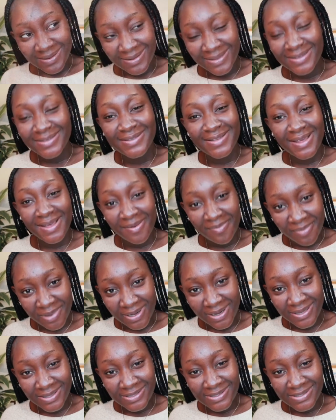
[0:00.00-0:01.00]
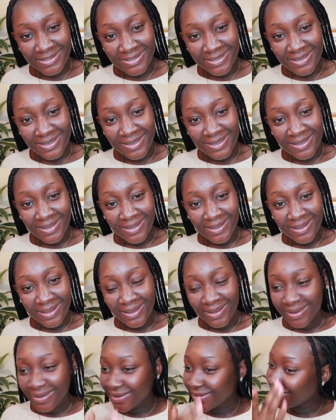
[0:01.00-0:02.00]
Let's take a minute
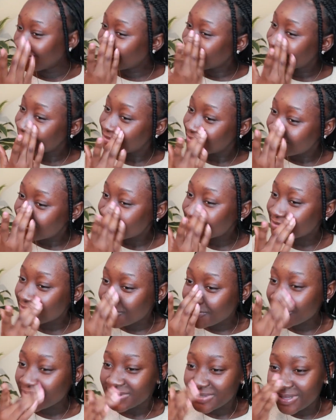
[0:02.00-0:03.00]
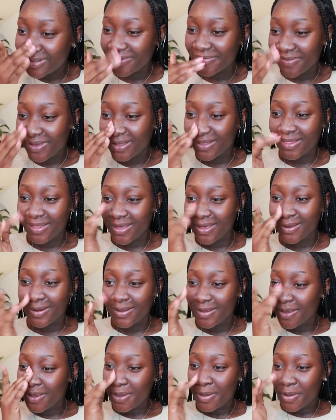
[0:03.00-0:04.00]
and just go into the fact that
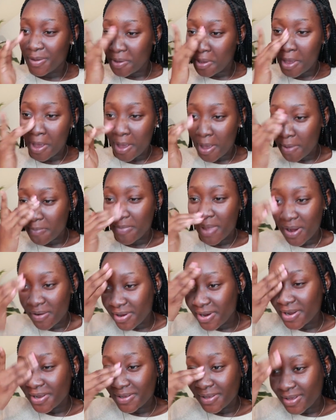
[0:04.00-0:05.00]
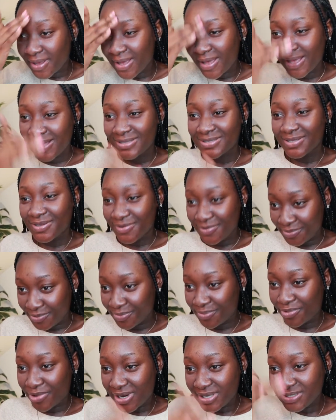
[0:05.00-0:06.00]
America has a new
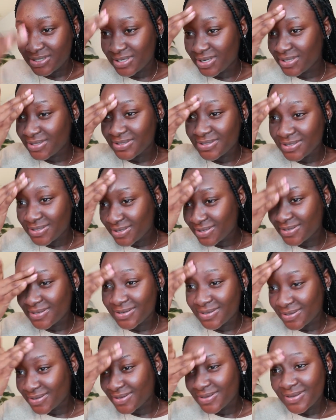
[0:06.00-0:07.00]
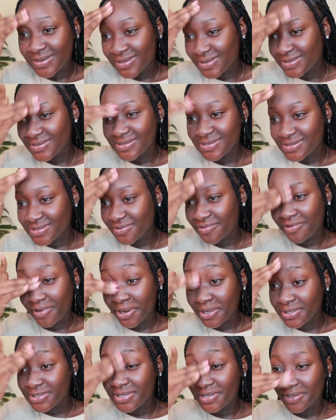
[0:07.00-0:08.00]
president. Isn't it
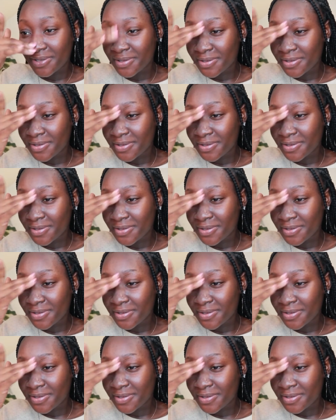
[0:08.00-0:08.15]
great?